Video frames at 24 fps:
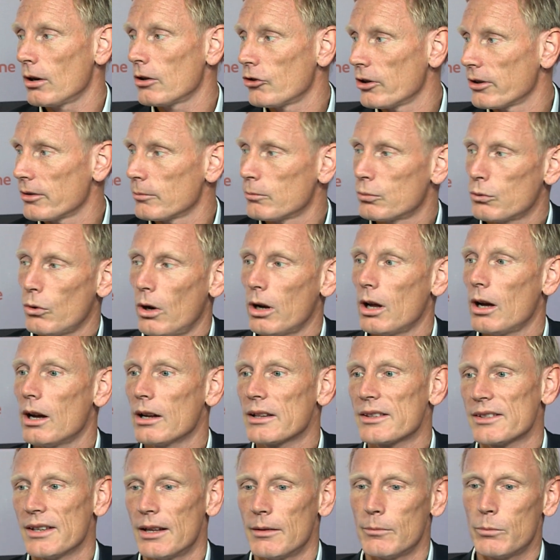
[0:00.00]
and products
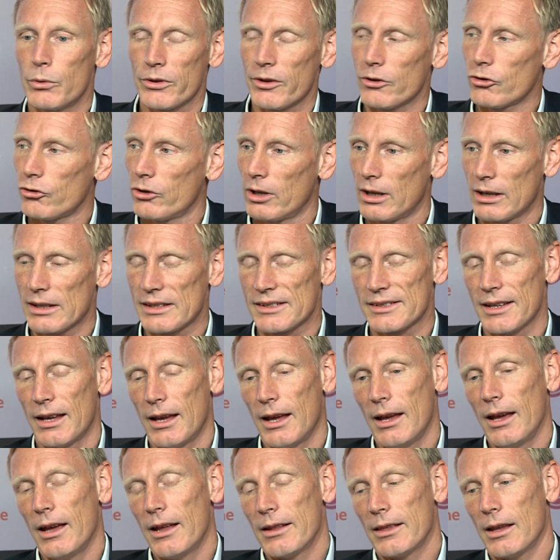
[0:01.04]
and positionings.
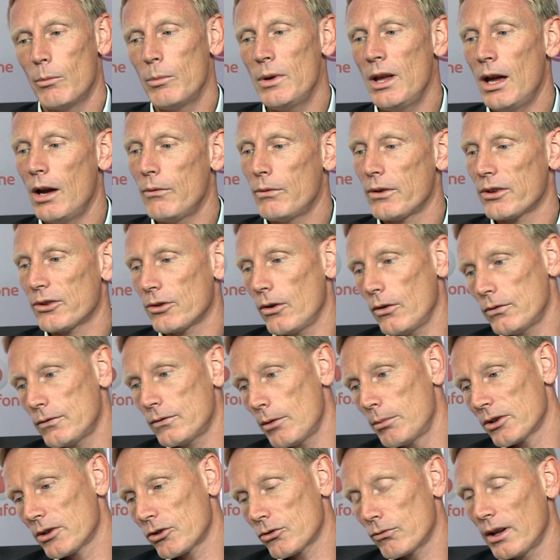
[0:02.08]
Then we have a software
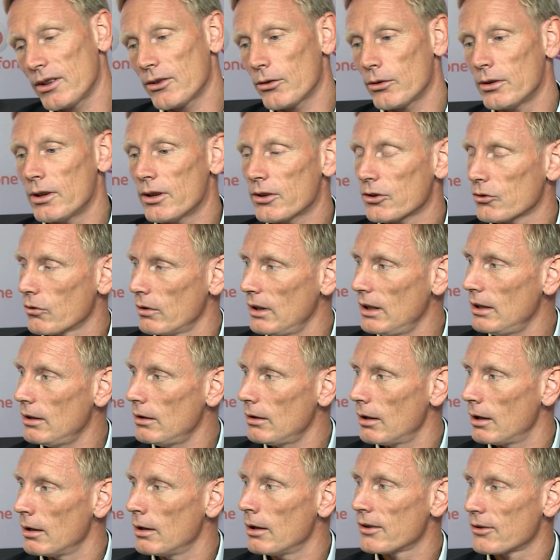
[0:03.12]
which runs on a screen
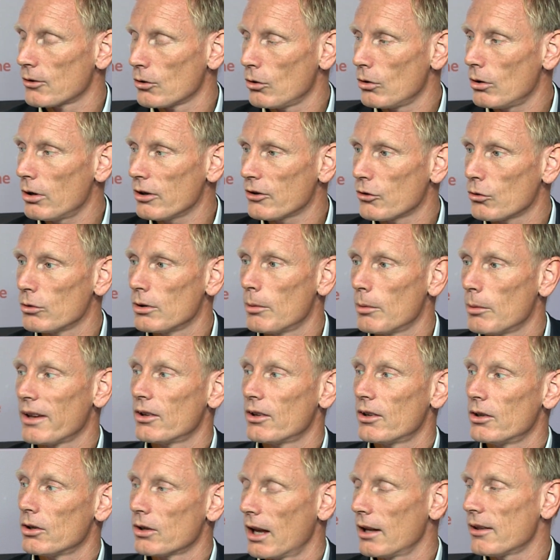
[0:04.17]
in a store. Mm. So you basically
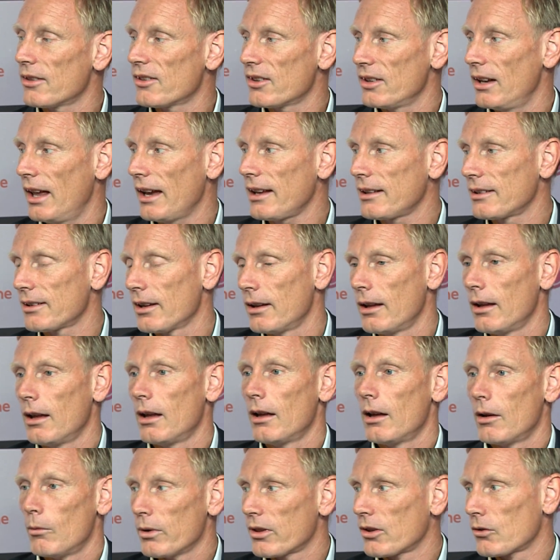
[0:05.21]
you can select
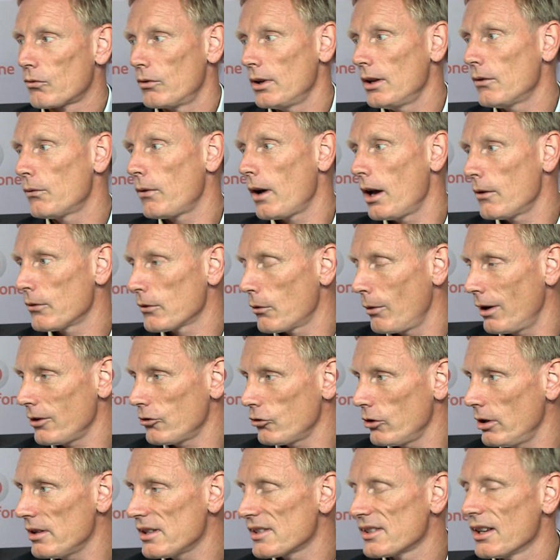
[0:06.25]
with three, five
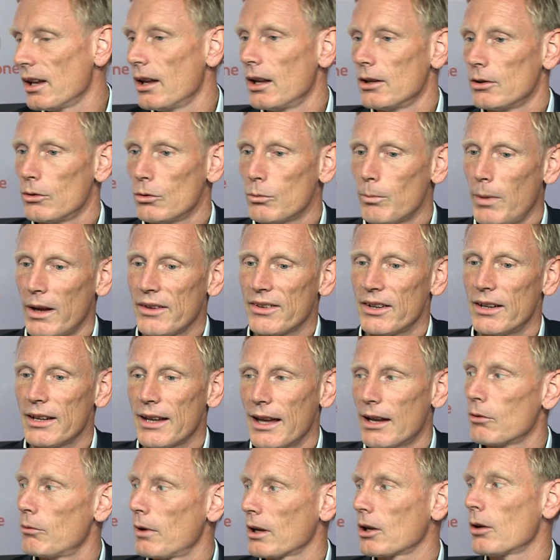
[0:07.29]
questions, you basically get
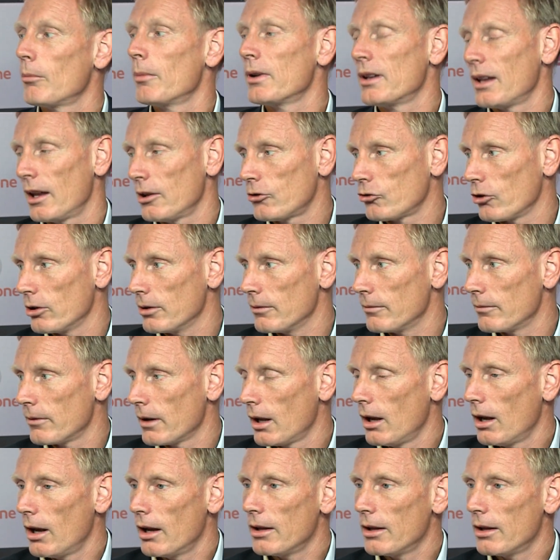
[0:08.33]
a recommendation. And then